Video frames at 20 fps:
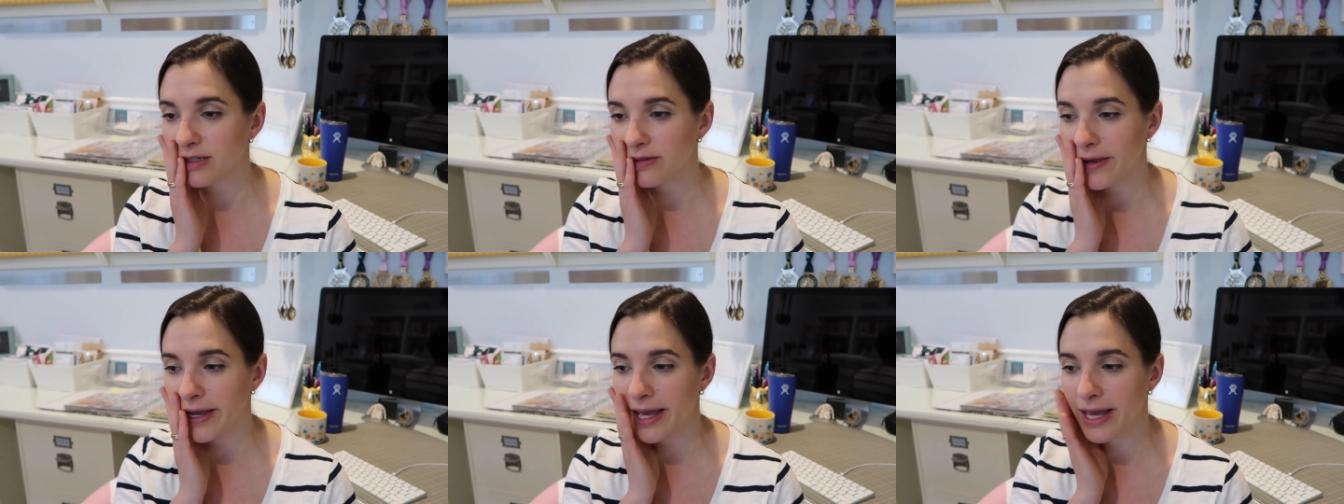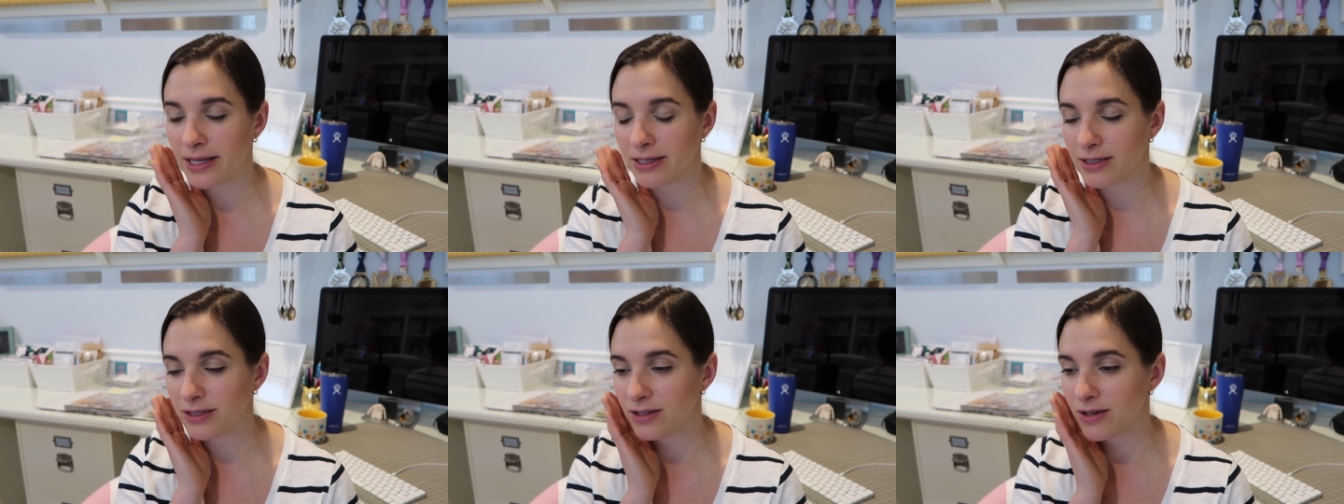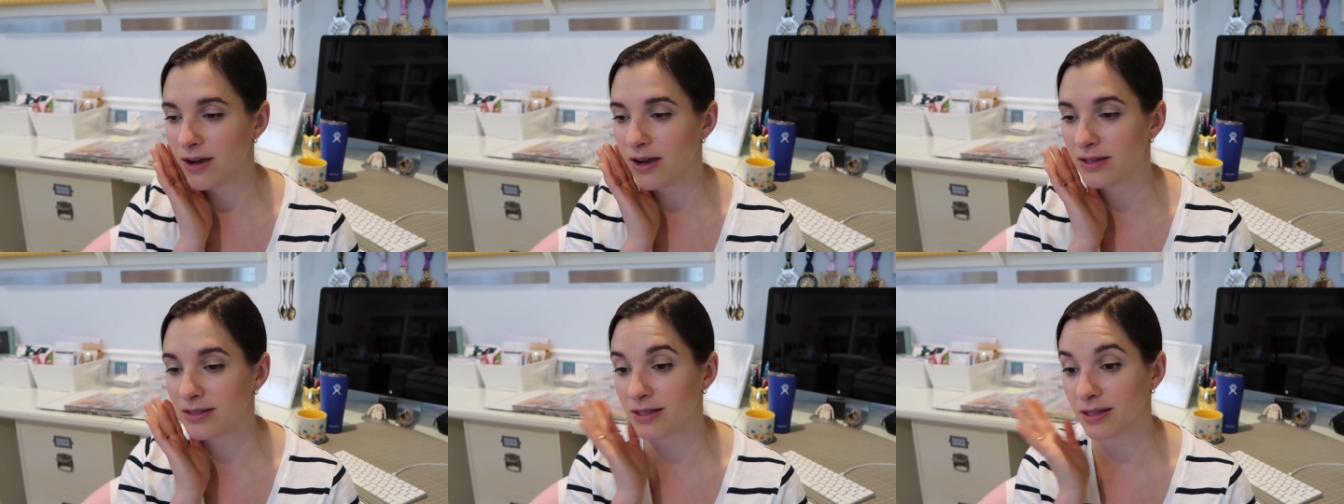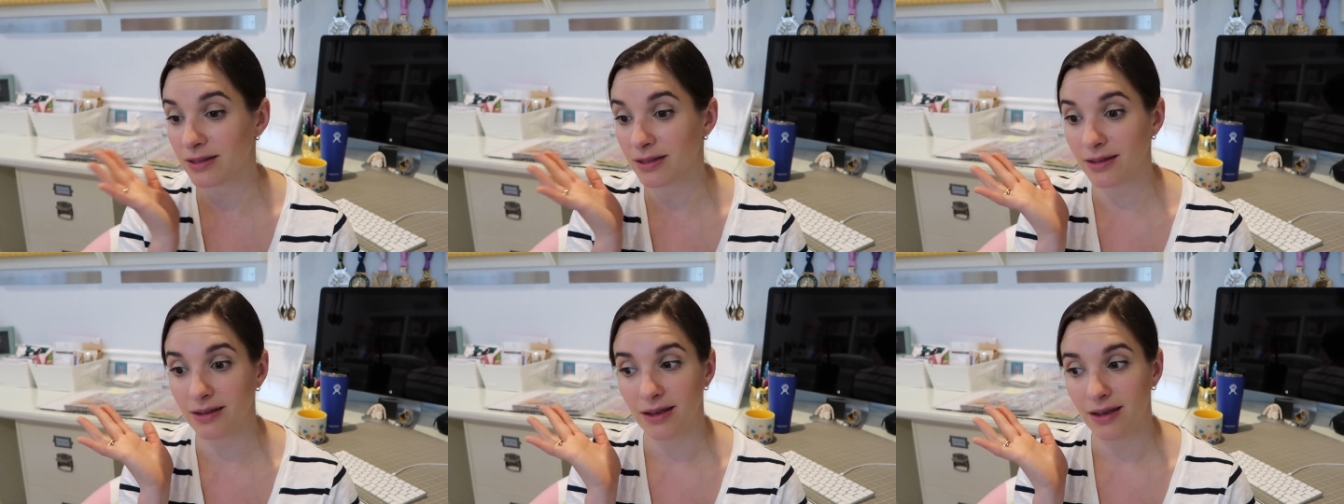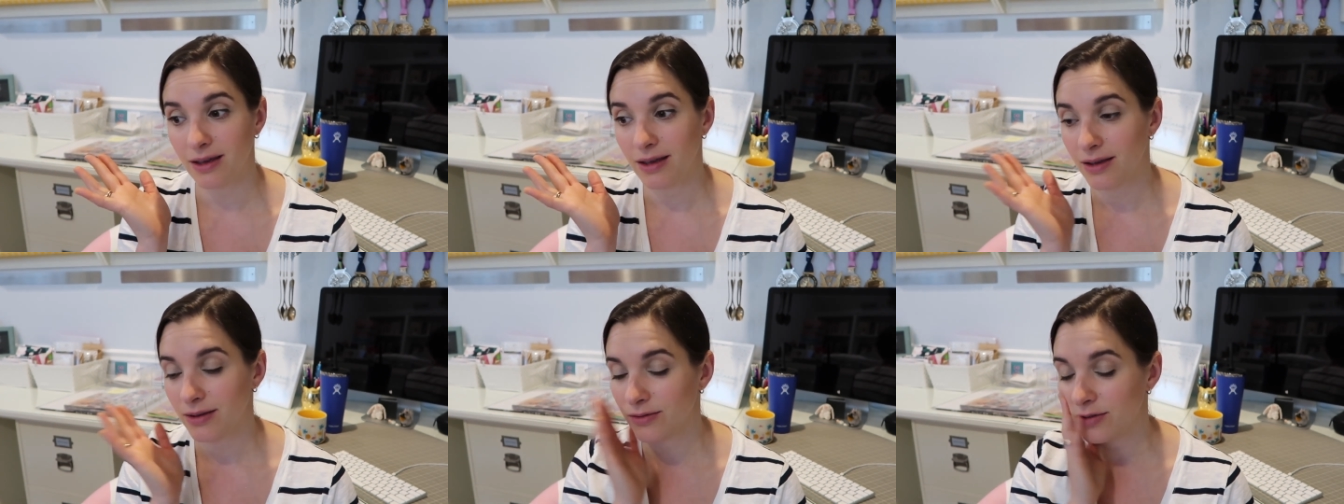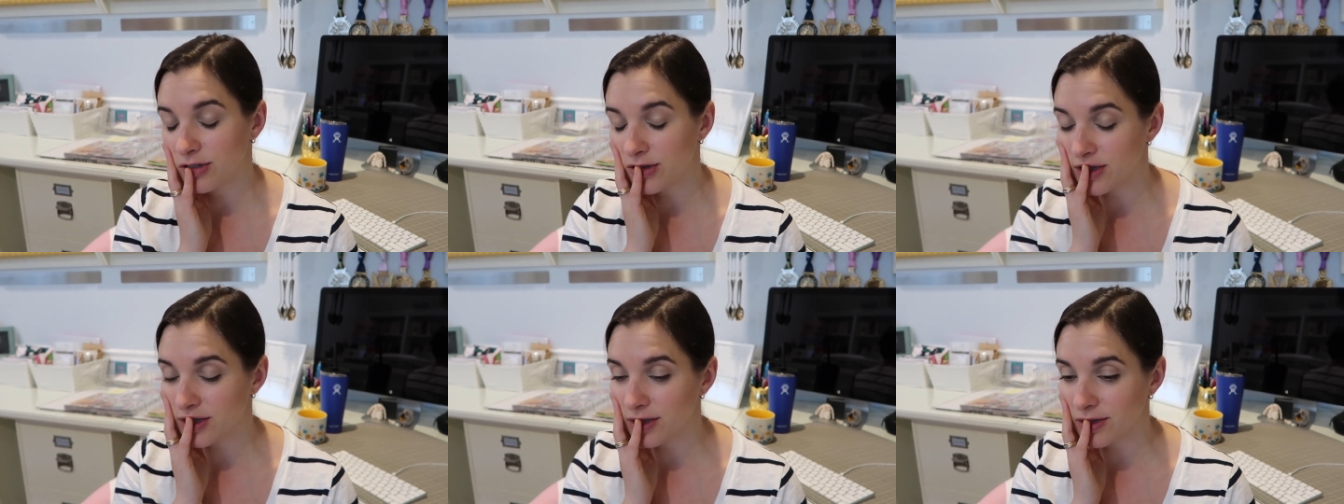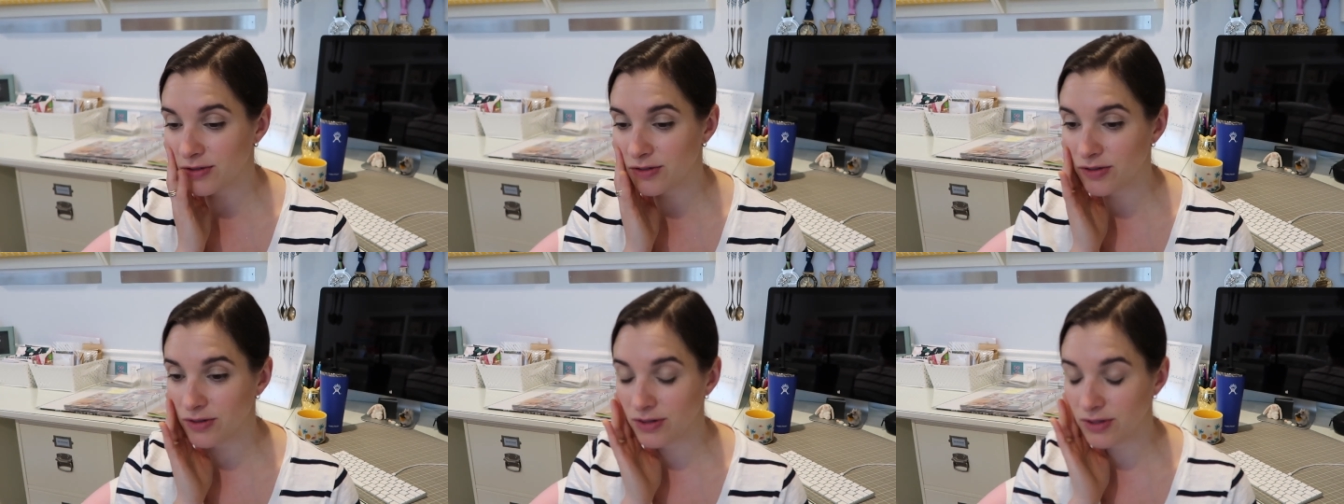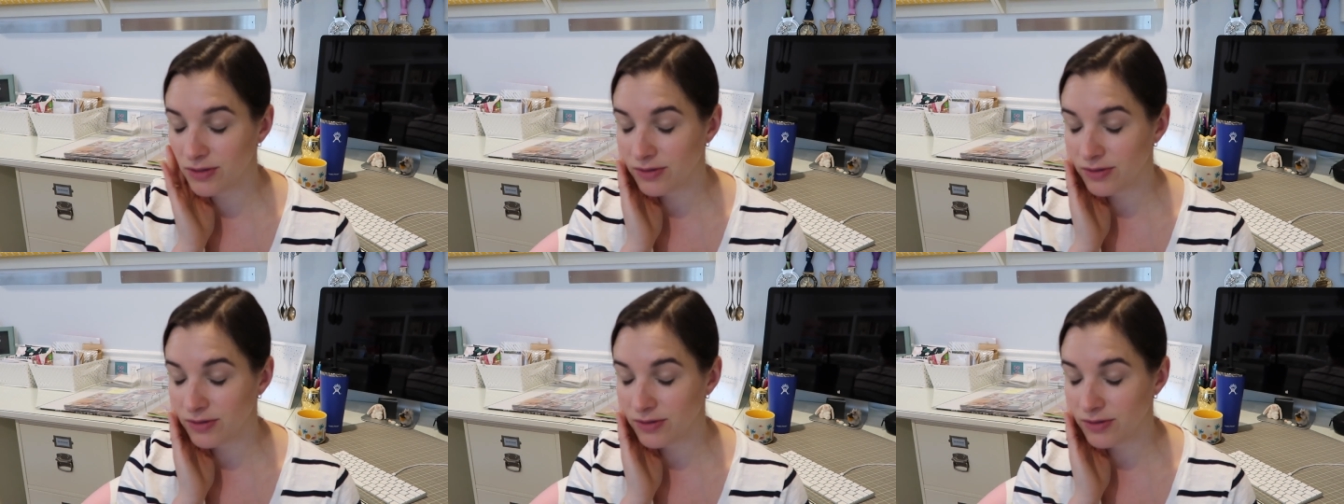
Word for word: so I had to toss it, which is a, tr